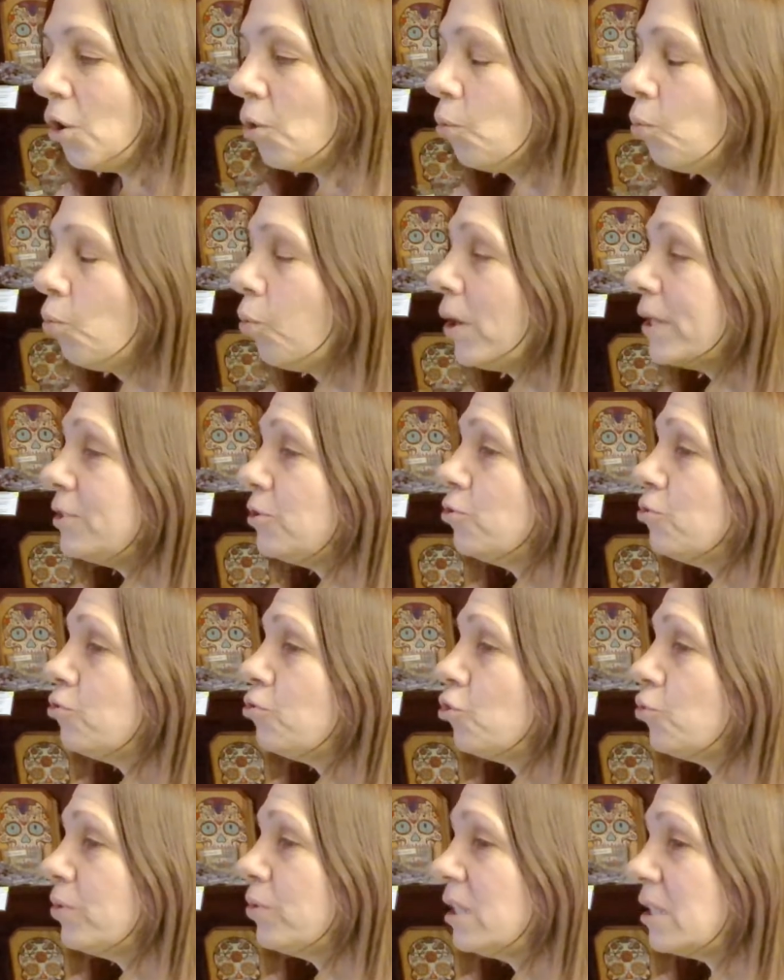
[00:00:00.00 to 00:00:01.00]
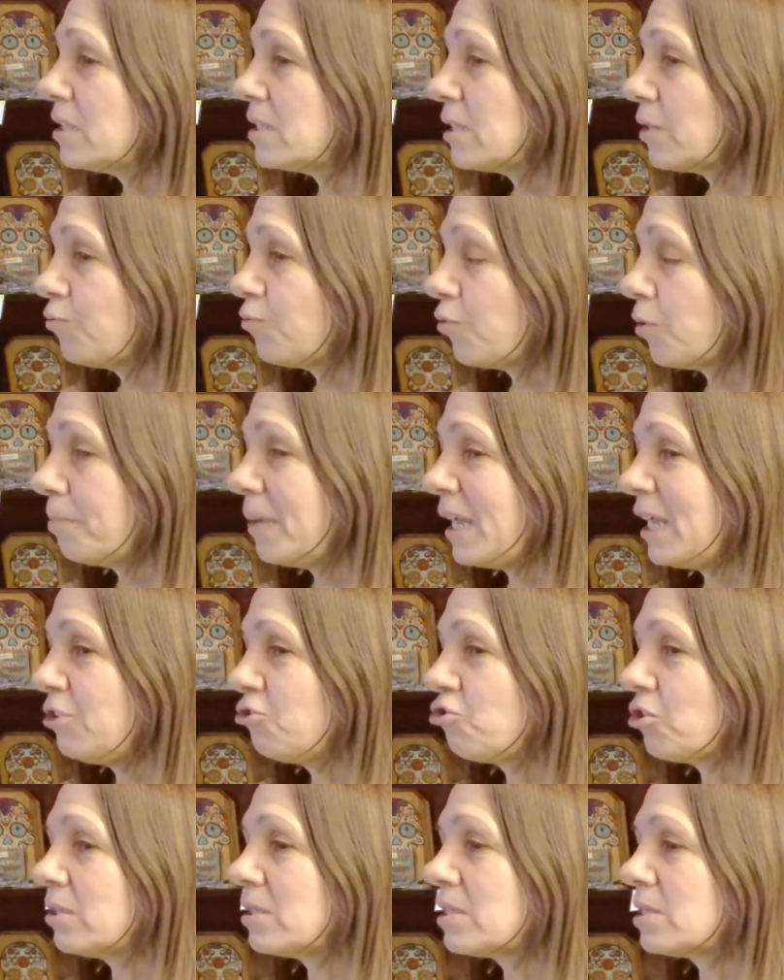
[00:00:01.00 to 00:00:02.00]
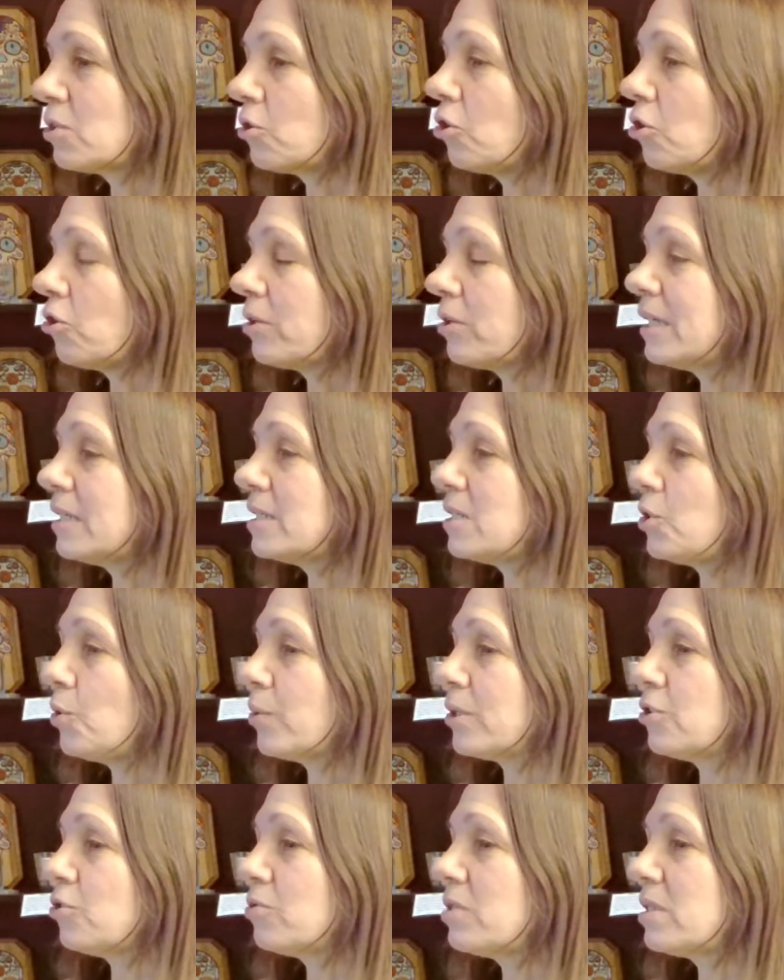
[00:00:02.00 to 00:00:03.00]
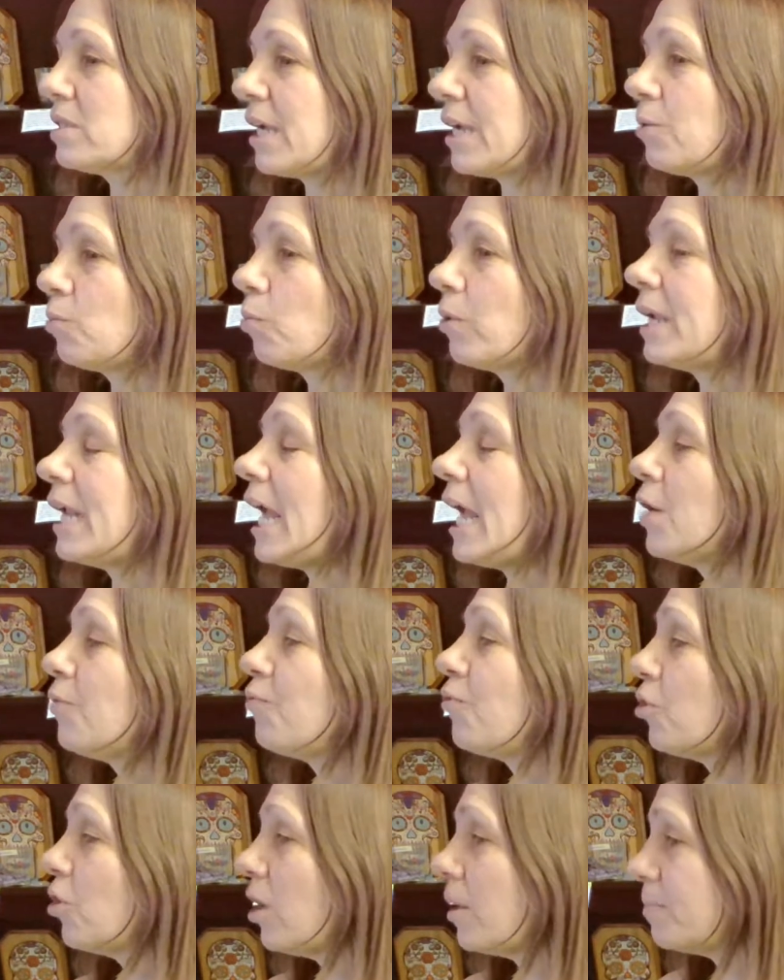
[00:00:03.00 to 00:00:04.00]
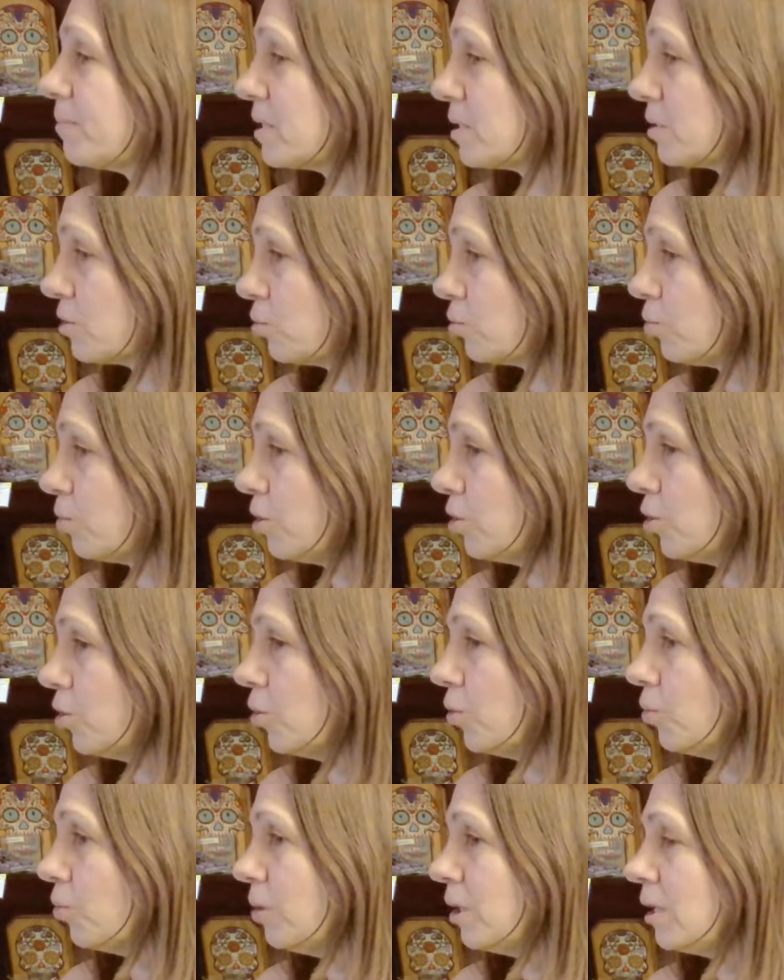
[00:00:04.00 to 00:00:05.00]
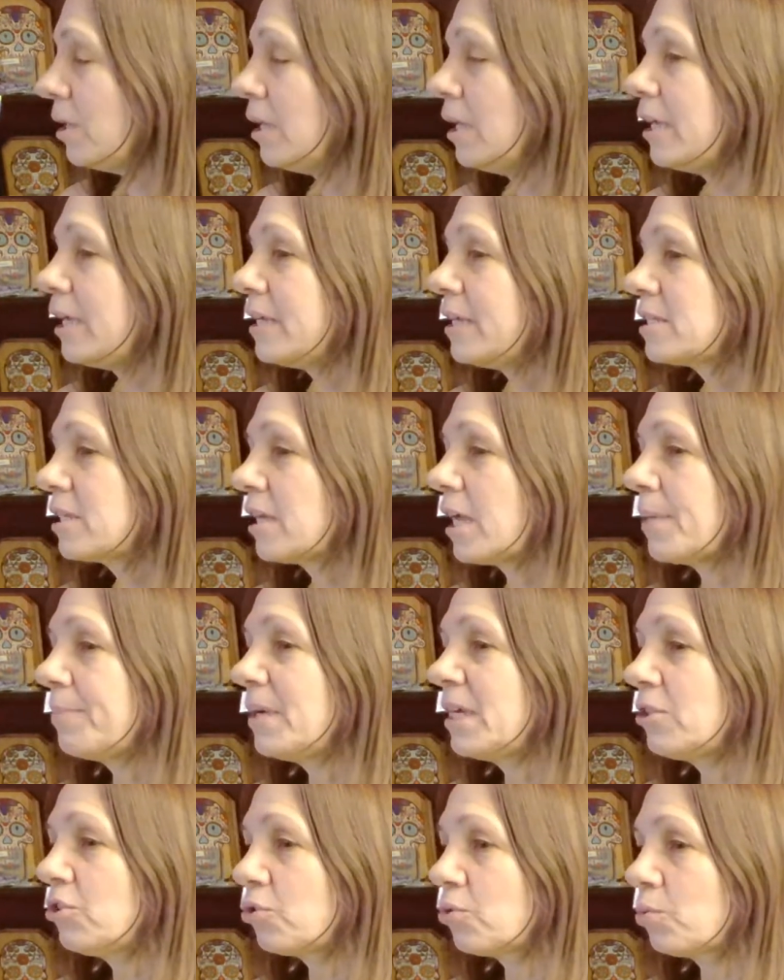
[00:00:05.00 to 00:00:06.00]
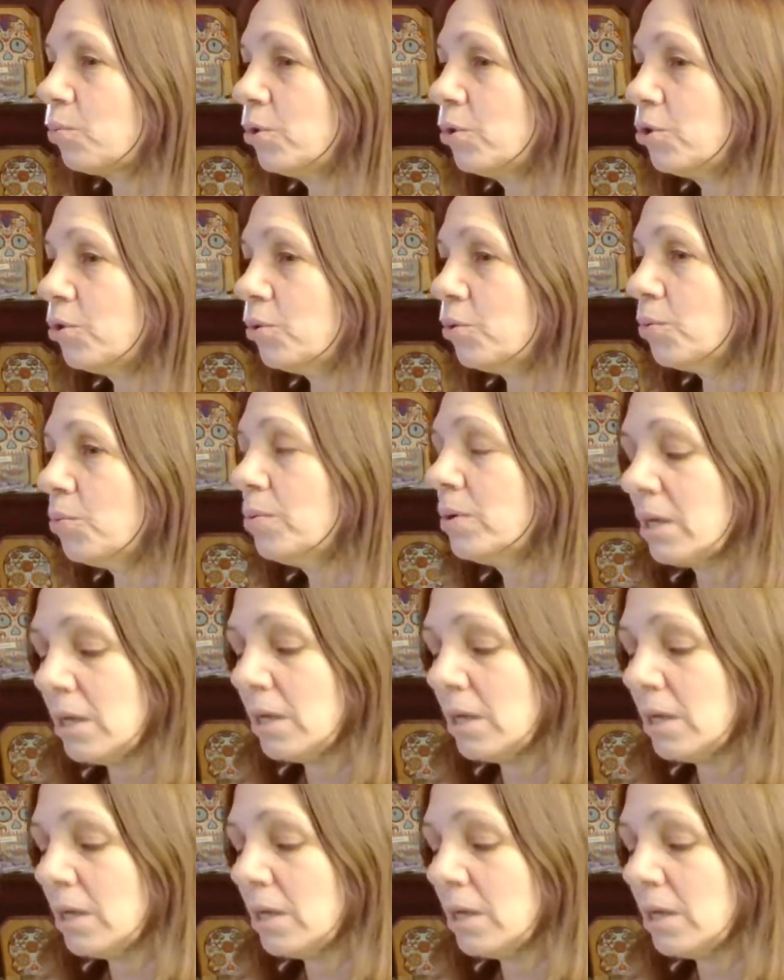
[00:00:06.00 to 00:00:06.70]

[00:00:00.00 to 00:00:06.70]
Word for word: what you do with this information, so long as you understand whatever comes through is coming through